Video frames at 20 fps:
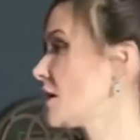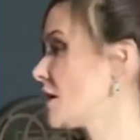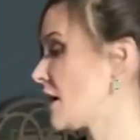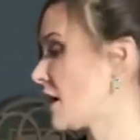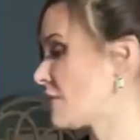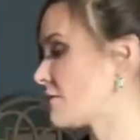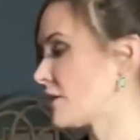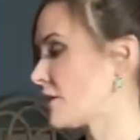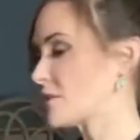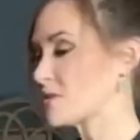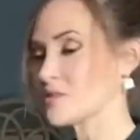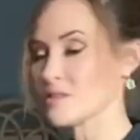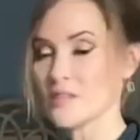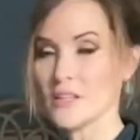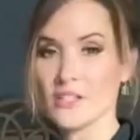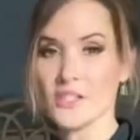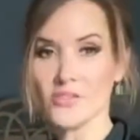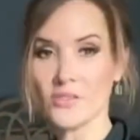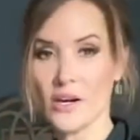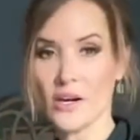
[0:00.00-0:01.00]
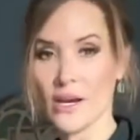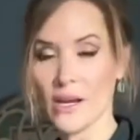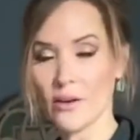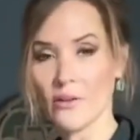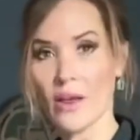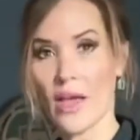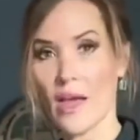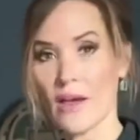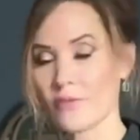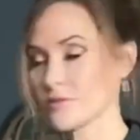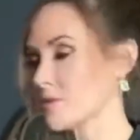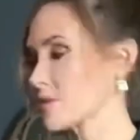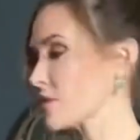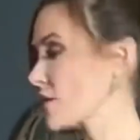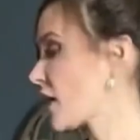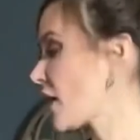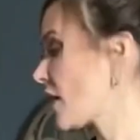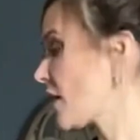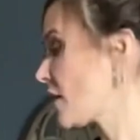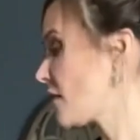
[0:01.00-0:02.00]
and then just let it dry out after
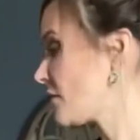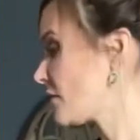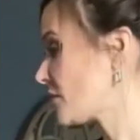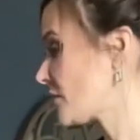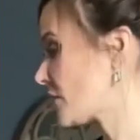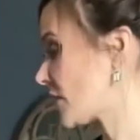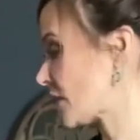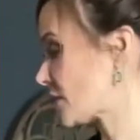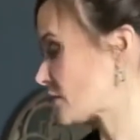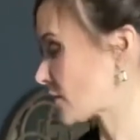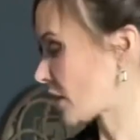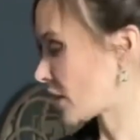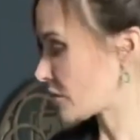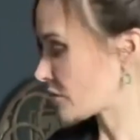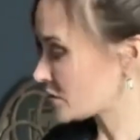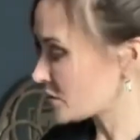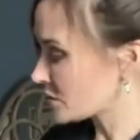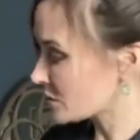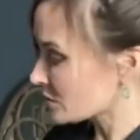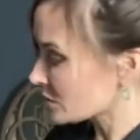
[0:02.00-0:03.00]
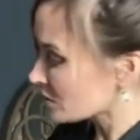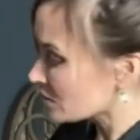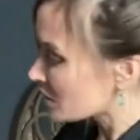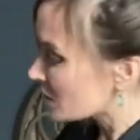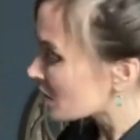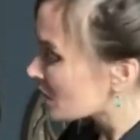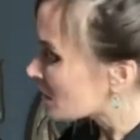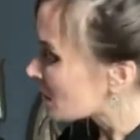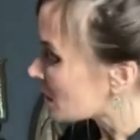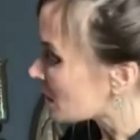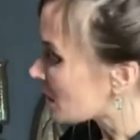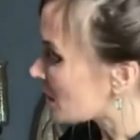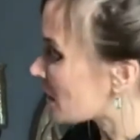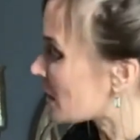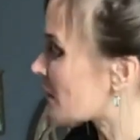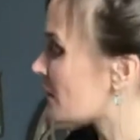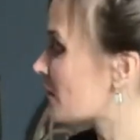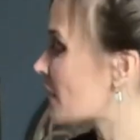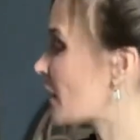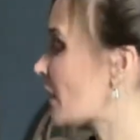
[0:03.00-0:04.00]
that. That's what I would do.
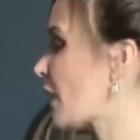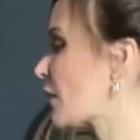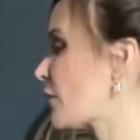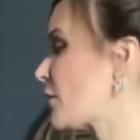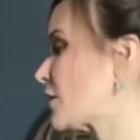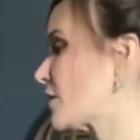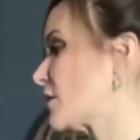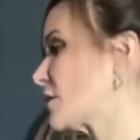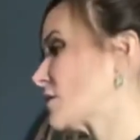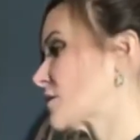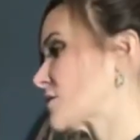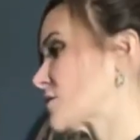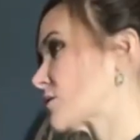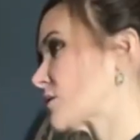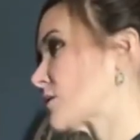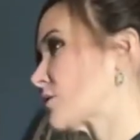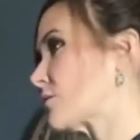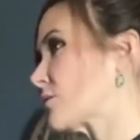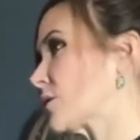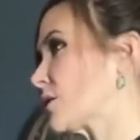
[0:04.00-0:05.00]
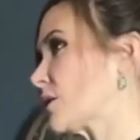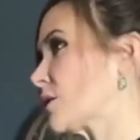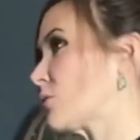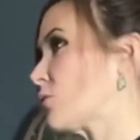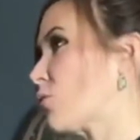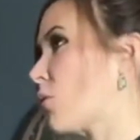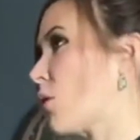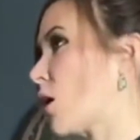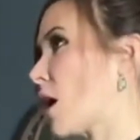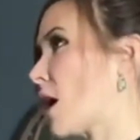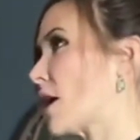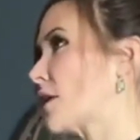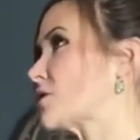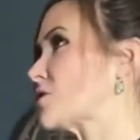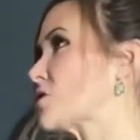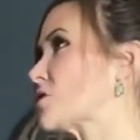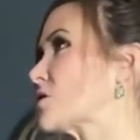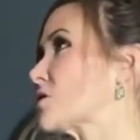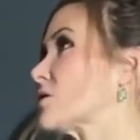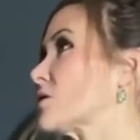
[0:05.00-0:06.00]
And then I would sort of really
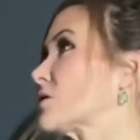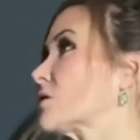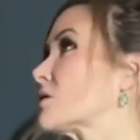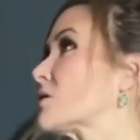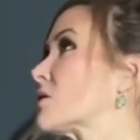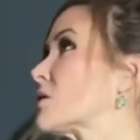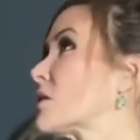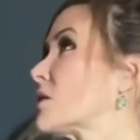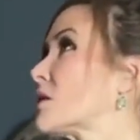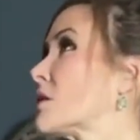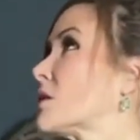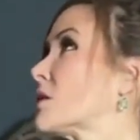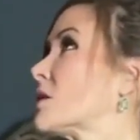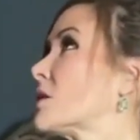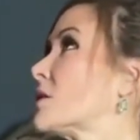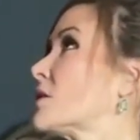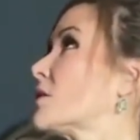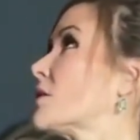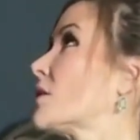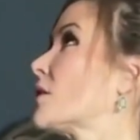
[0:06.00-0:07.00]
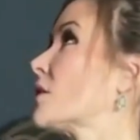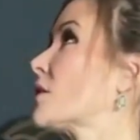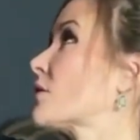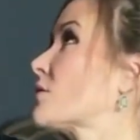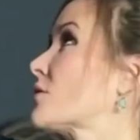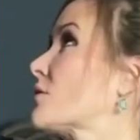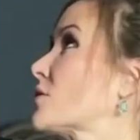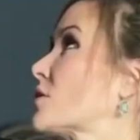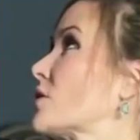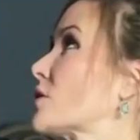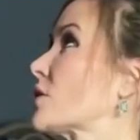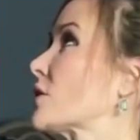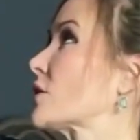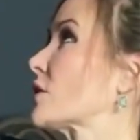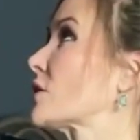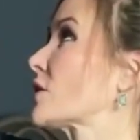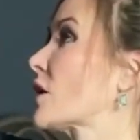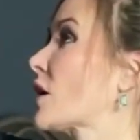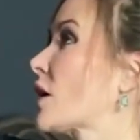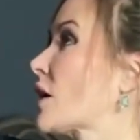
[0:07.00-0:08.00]
watch, you know,
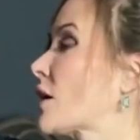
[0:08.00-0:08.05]
your